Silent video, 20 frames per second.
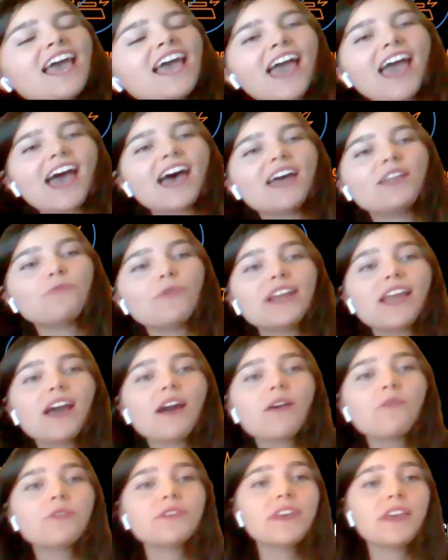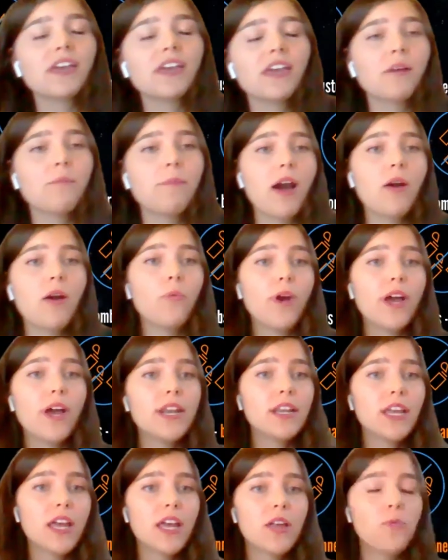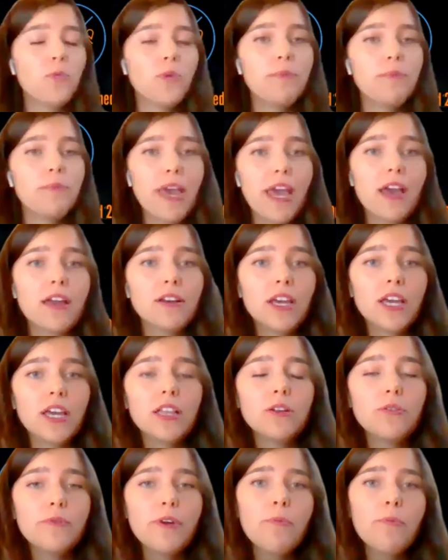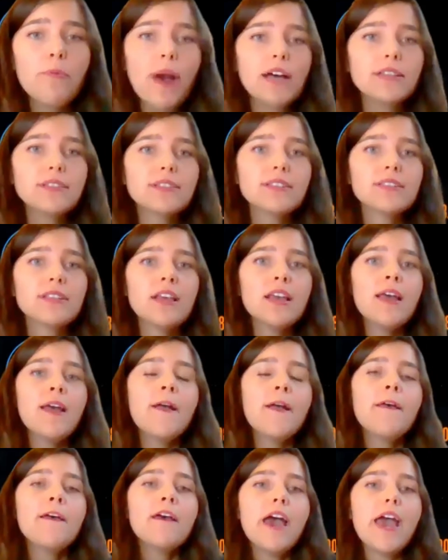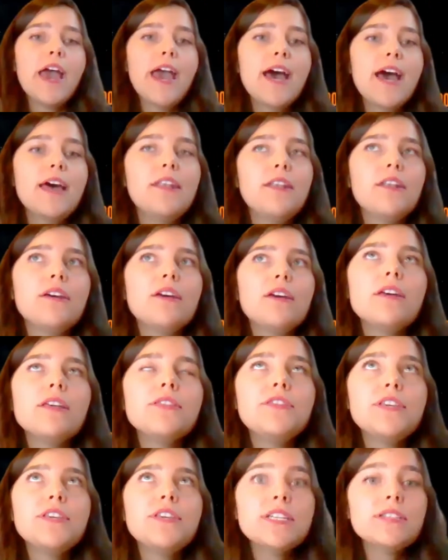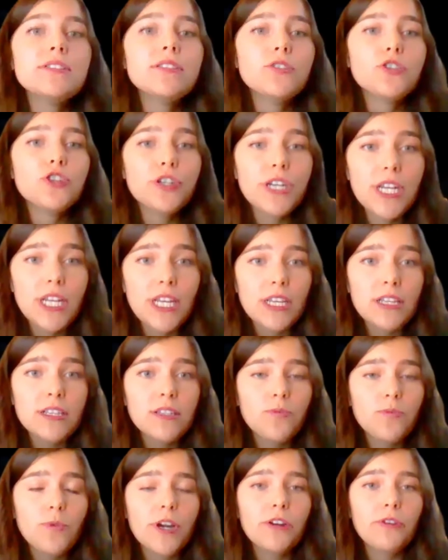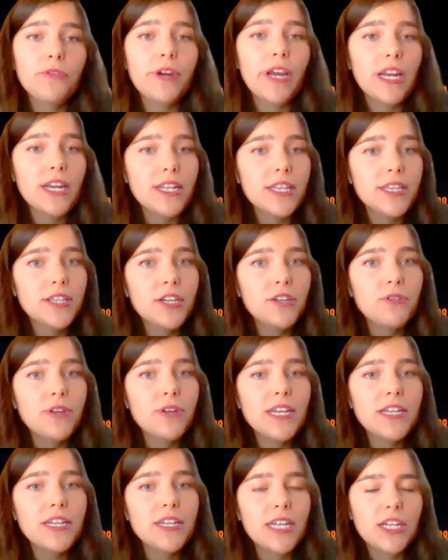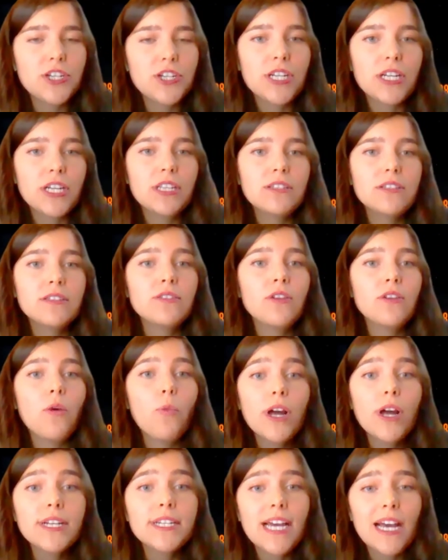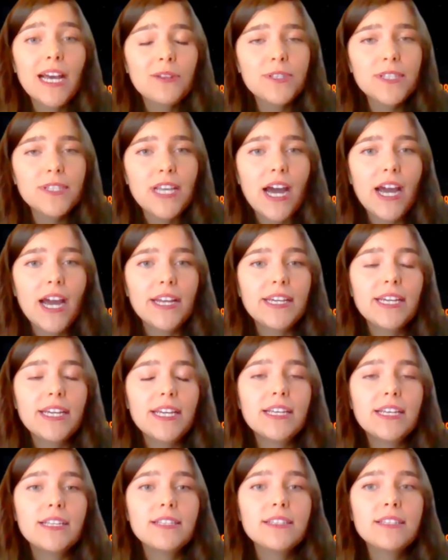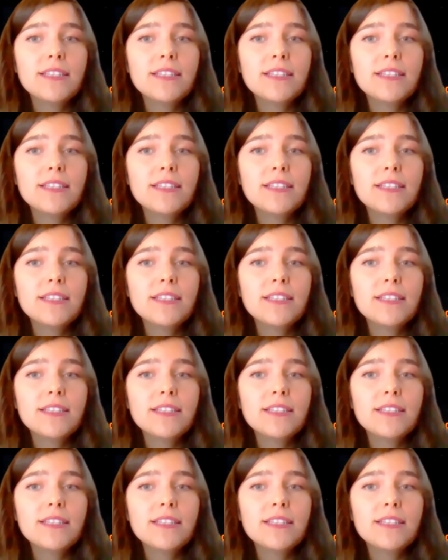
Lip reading: And right now we're thinking about when can we ban killer robots? And these treaties were created at the United Nations. The one downside is